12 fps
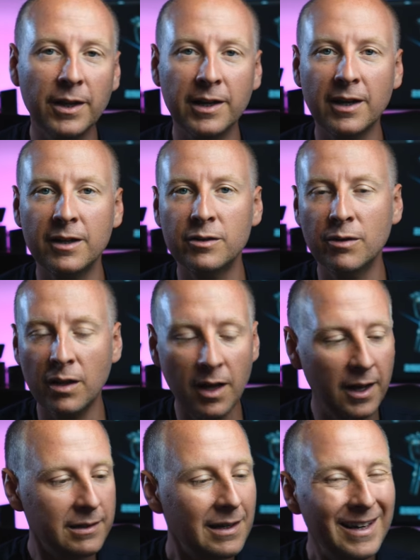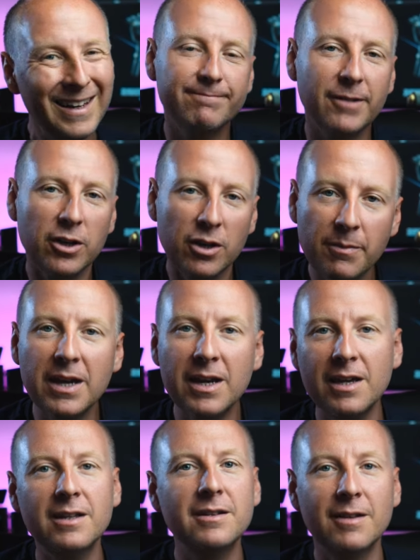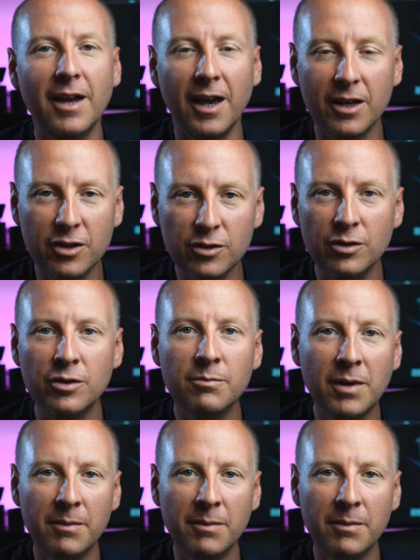like I do a lot, you may need a good